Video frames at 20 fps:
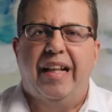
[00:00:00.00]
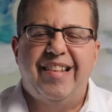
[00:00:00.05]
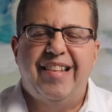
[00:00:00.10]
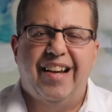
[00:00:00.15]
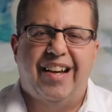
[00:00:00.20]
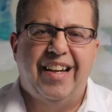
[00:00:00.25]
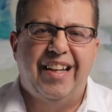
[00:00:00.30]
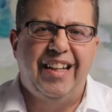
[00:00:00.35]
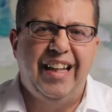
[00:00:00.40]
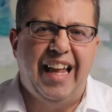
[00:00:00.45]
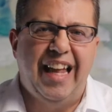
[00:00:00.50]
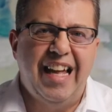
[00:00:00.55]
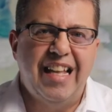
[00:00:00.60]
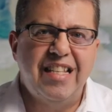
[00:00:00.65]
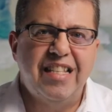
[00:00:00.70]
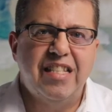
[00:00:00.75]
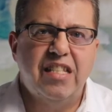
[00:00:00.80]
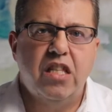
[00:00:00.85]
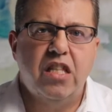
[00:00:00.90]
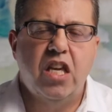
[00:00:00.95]
to
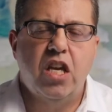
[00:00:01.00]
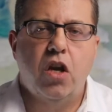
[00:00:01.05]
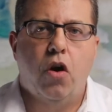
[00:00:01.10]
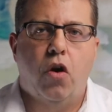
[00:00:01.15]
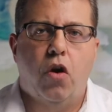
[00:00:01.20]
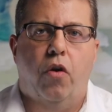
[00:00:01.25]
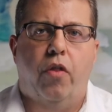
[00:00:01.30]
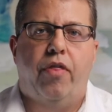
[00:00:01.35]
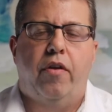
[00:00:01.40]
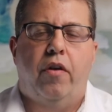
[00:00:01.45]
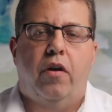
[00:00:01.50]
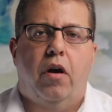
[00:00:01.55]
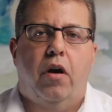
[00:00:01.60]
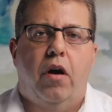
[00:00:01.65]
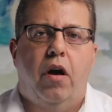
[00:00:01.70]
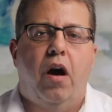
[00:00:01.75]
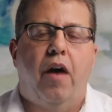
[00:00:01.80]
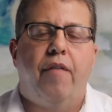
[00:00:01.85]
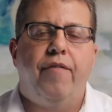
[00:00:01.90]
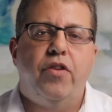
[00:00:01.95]
cleanse the earth
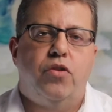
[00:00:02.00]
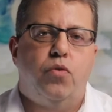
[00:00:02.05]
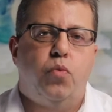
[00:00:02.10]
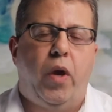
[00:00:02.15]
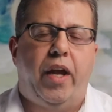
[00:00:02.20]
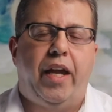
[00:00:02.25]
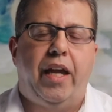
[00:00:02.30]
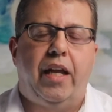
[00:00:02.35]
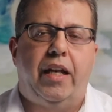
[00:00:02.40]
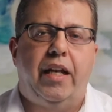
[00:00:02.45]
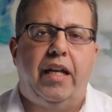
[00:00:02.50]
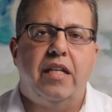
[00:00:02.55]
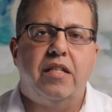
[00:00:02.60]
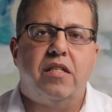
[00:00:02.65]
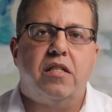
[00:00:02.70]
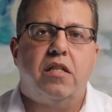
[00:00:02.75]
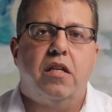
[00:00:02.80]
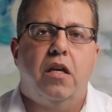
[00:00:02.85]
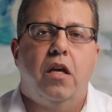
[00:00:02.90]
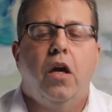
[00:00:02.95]
of its wickedness."